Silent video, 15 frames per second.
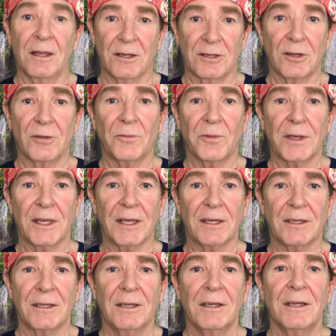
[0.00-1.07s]
Don't
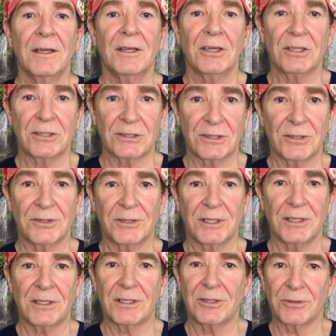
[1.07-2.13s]
forget, you still
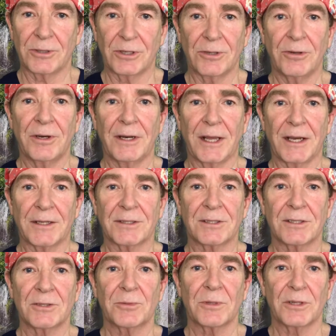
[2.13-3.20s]
need to do a
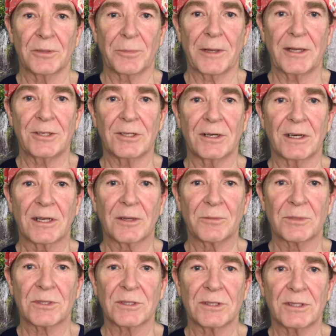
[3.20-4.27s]
urinalysis when the patient
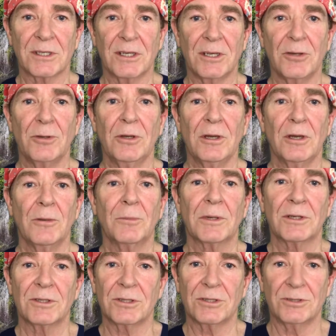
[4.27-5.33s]
comes to see you
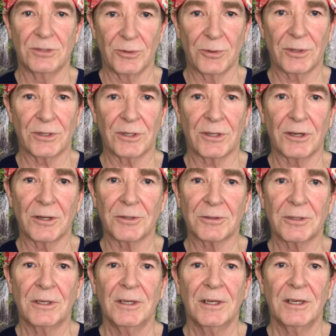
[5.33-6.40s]
because you do want to know
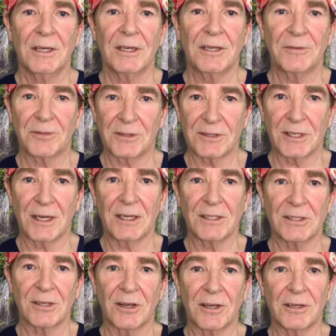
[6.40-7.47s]
if there's any
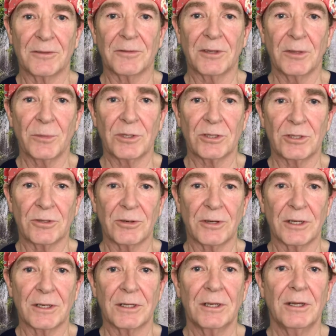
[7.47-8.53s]
sign of
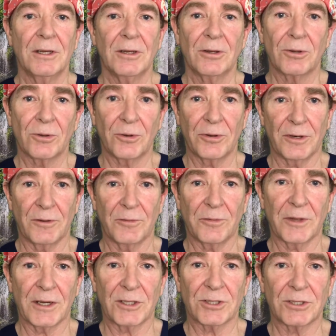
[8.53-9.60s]
hematuria or
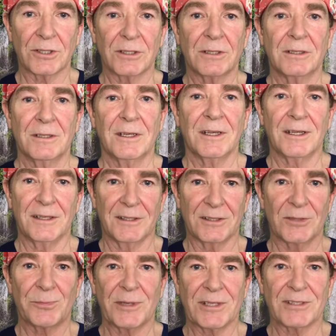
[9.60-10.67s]
infection in the
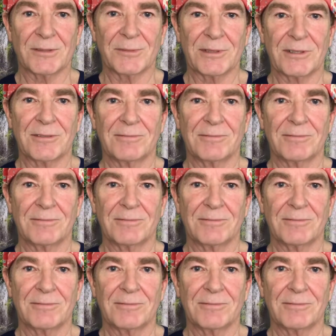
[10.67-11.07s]
specimen.